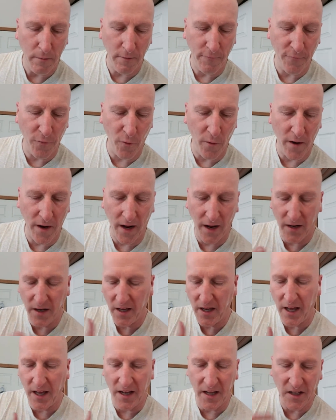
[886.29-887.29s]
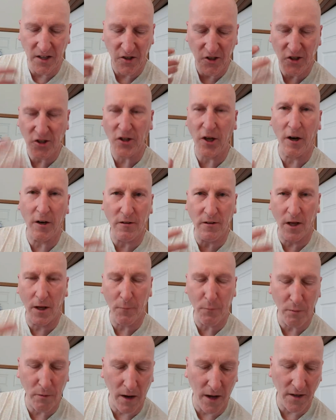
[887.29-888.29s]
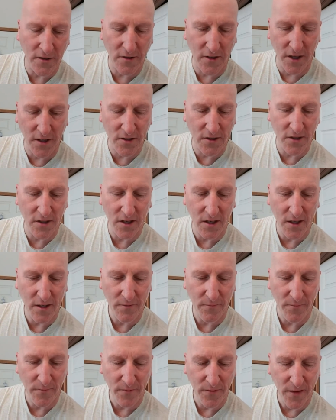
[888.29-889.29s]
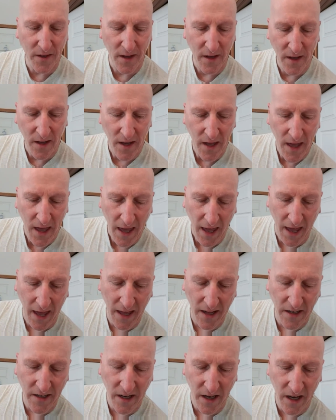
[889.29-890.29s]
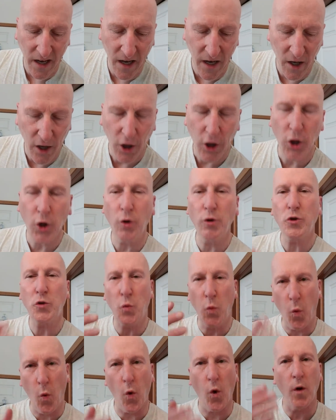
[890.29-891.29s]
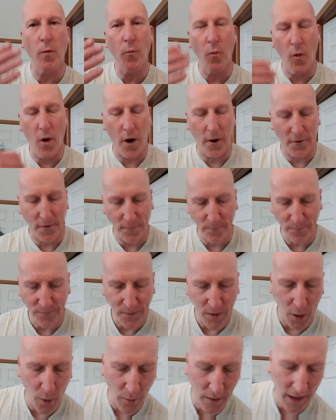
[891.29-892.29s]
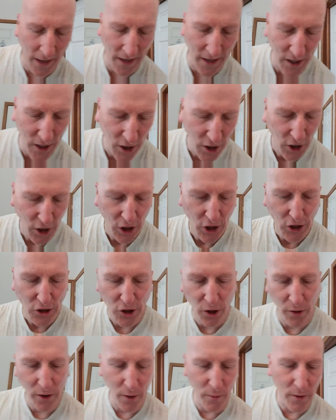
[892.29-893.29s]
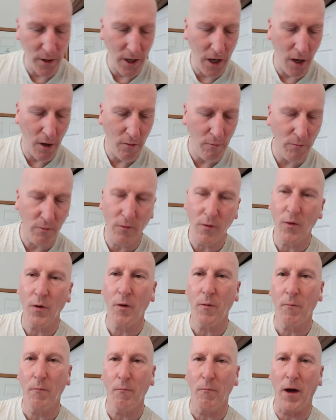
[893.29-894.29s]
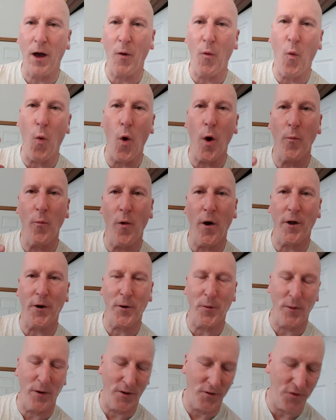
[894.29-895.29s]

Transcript: beforehand to kind of start that process. And uh, use warm water. Okay, so here we go. My warm water